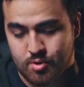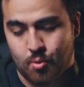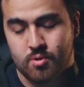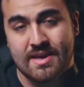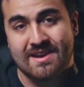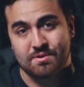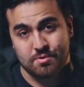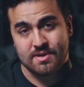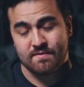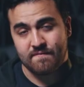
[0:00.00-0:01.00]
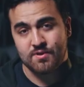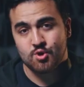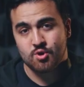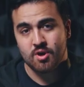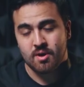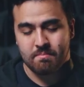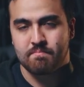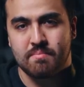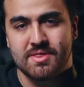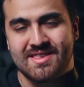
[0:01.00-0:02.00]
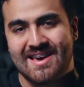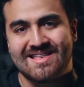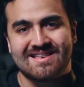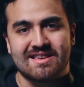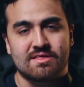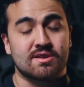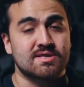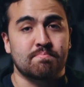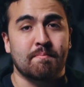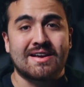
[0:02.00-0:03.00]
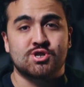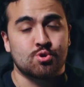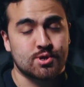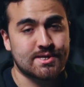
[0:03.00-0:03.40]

record a great video, but the editing doesn't match your